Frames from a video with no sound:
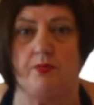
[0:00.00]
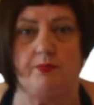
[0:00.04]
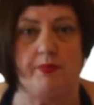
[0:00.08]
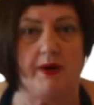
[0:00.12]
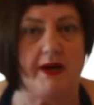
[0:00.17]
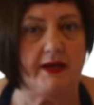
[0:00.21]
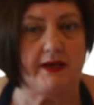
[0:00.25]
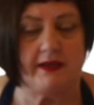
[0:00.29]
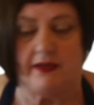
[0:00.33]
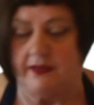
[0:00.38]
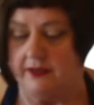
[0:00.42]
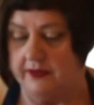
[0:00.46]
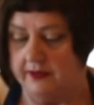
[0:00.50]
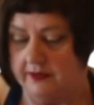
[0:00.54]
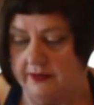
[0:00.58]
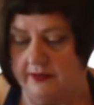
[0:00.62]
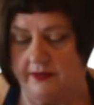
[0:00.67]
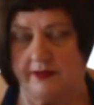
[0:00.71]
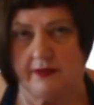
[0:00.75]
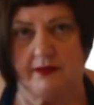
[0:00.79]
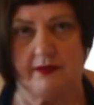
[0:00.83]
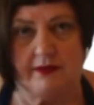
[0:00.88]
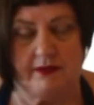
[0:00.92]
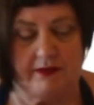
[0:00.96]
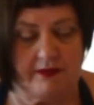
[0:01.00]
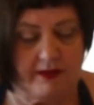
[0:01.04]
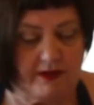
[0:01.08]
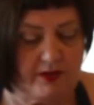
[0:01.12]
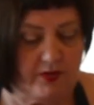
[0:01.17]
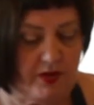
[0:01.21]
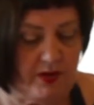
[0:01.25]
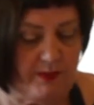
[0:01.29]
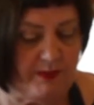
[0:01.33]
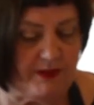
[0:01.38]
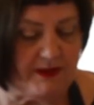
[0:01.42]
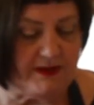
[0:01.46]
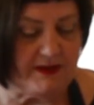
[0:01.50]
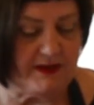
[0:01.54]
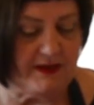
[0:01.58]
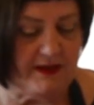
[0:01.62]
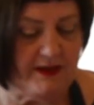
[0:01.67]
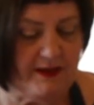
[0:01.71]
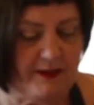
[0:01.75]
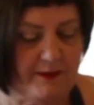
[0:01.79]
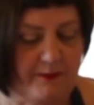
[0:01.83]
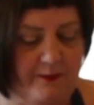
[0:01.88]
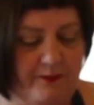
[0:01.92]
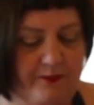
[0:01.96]
bake, the cream is
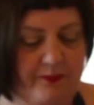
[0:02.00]
here.